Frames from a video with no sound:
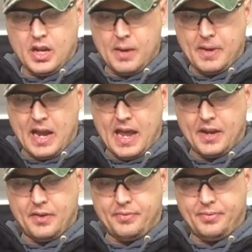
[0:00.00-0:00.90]
coming out
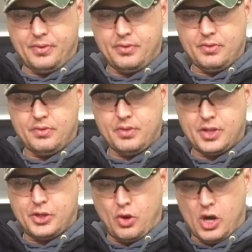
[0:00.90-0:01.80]
of
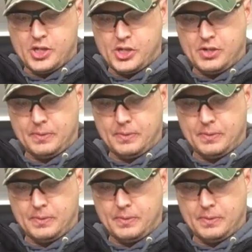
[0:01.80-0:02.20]
the torch.